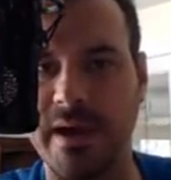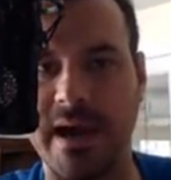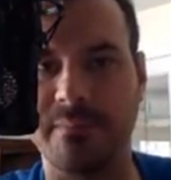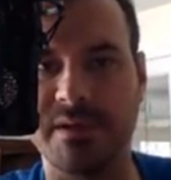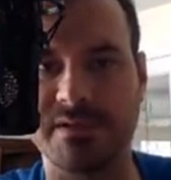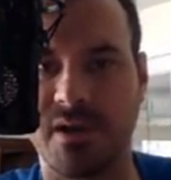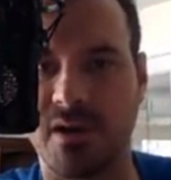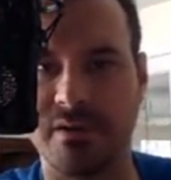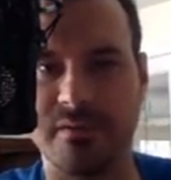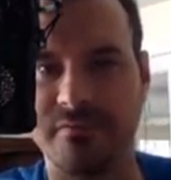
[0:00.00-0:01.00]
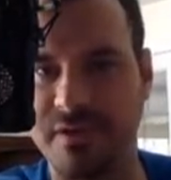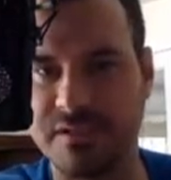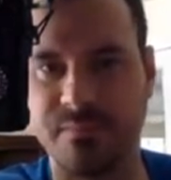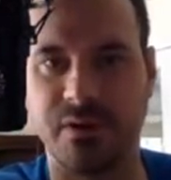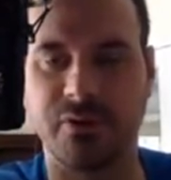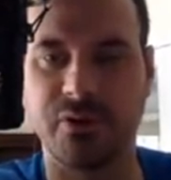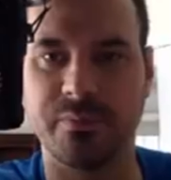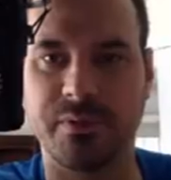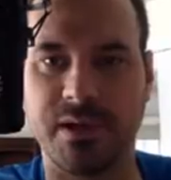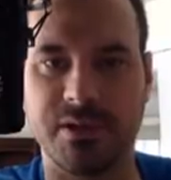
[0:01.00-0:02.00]
the admins are in the Facebook
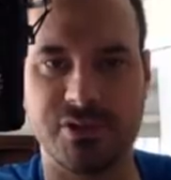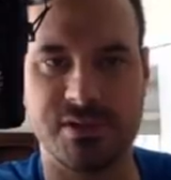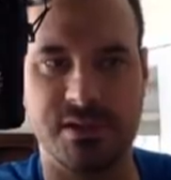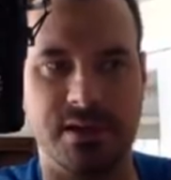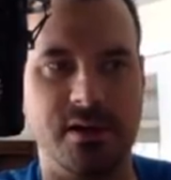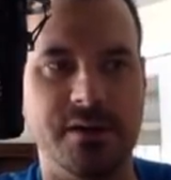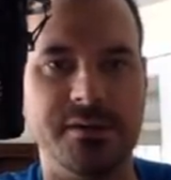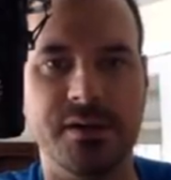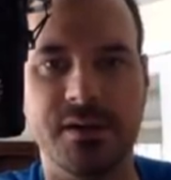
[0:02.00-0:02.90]
group. Okay, you can just click on